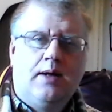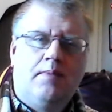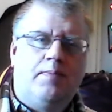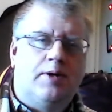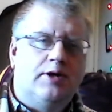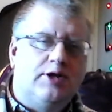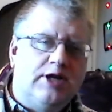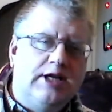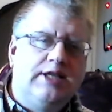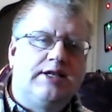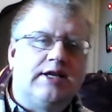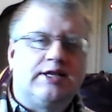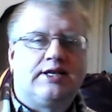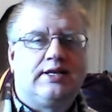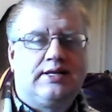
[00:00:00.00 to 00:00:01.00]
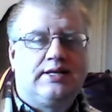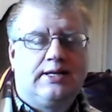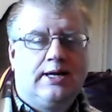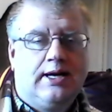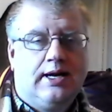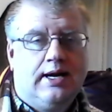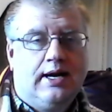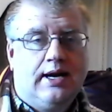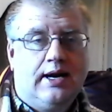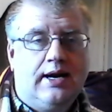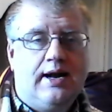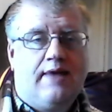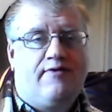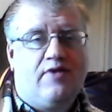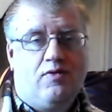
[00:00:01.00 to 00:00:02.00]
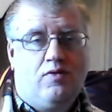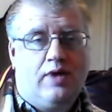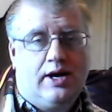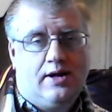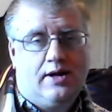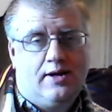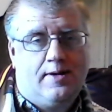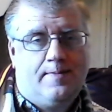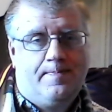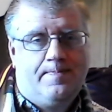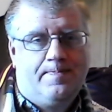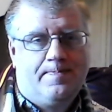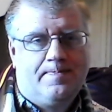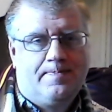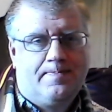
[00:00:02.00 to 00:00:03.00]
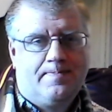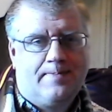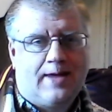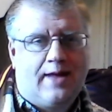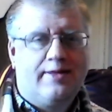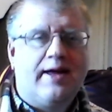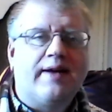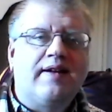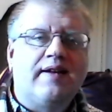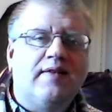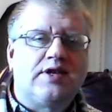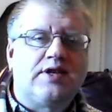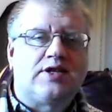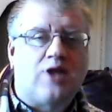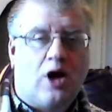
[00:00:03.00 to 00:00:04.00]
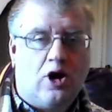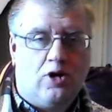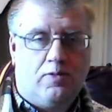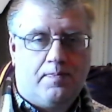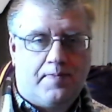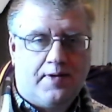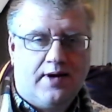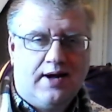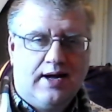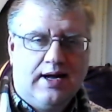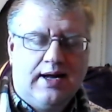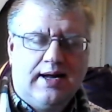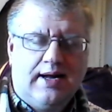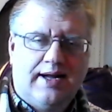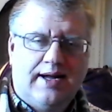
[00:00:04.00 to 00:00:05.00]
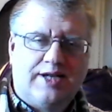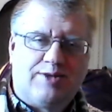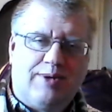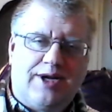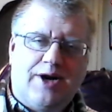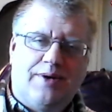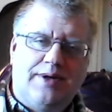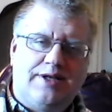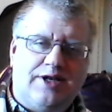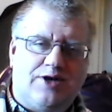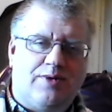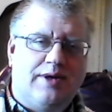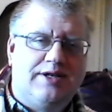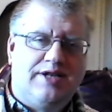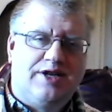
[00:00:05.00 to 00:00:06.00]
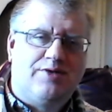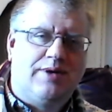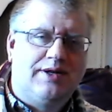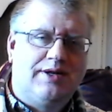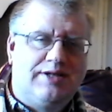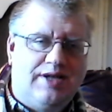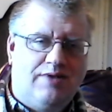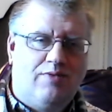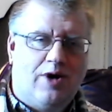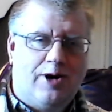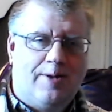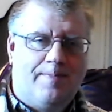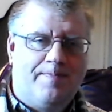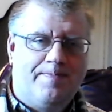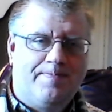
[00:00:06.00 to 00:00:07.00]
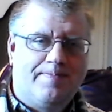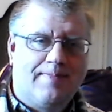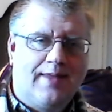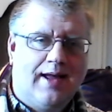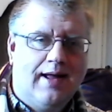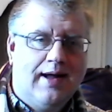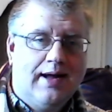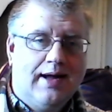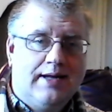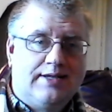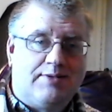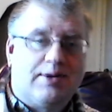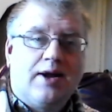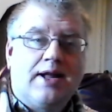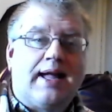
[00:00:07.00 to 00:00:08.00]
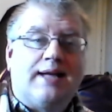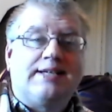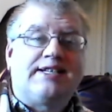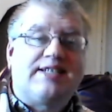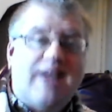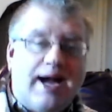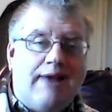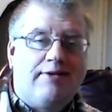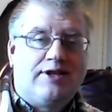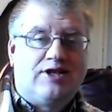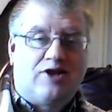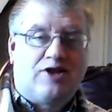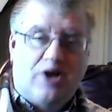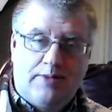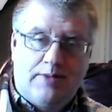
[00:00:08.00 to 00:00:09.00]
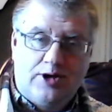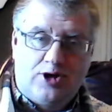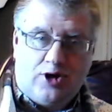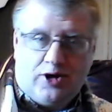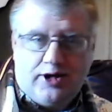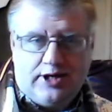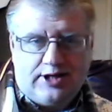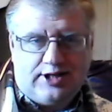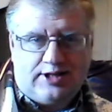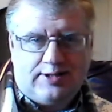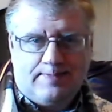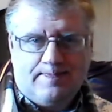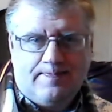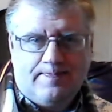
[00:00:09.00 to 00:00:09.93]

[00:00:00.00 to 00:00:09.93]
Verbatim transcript: but Jesus never will. And that gives us hope as we go into 2021. So we're going to get Sarah to come and join us.